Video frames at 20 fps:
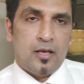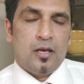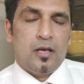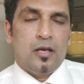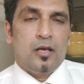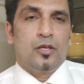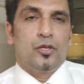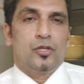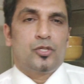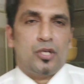
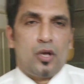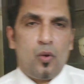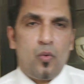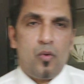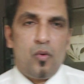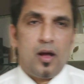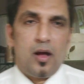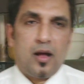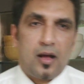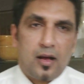So
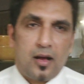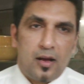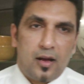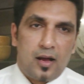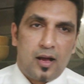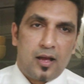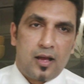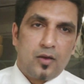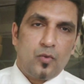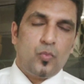
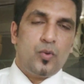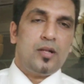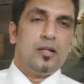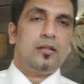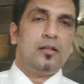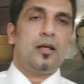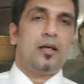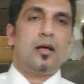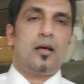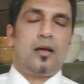I will
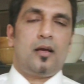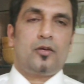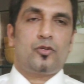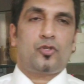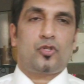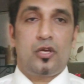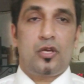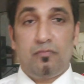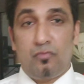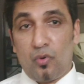
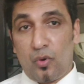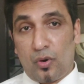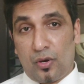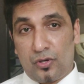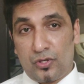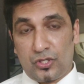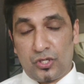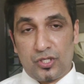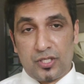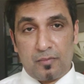ask you more
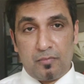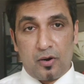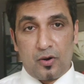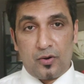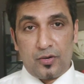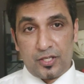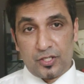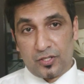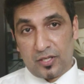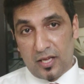questions about
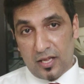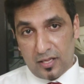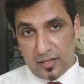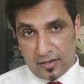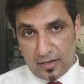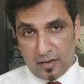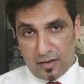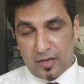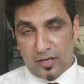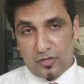this in the
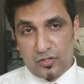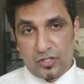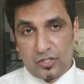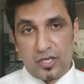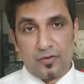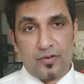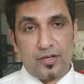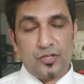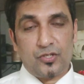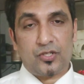coming
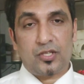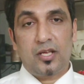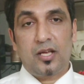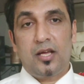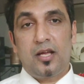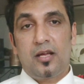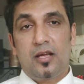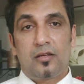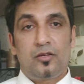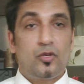series.
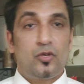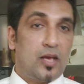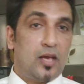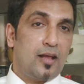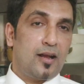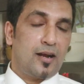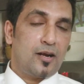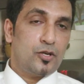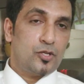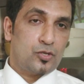You can
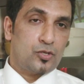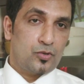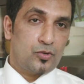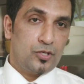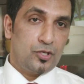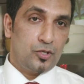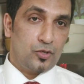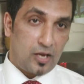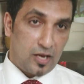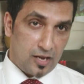answer,
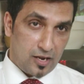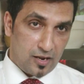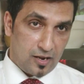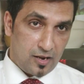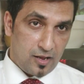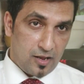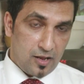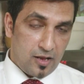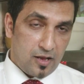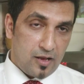you can
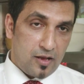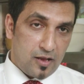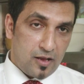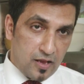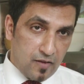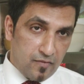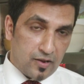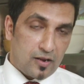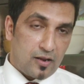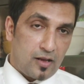
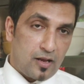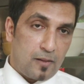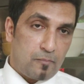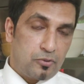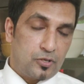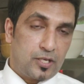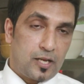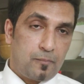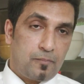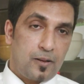even
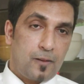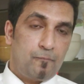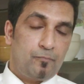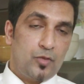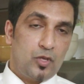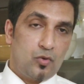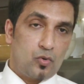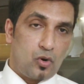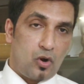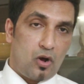put up
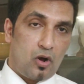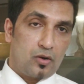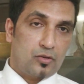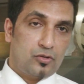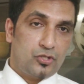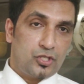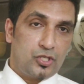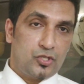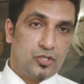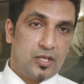your own
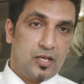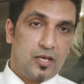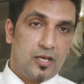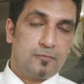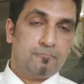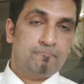questions here.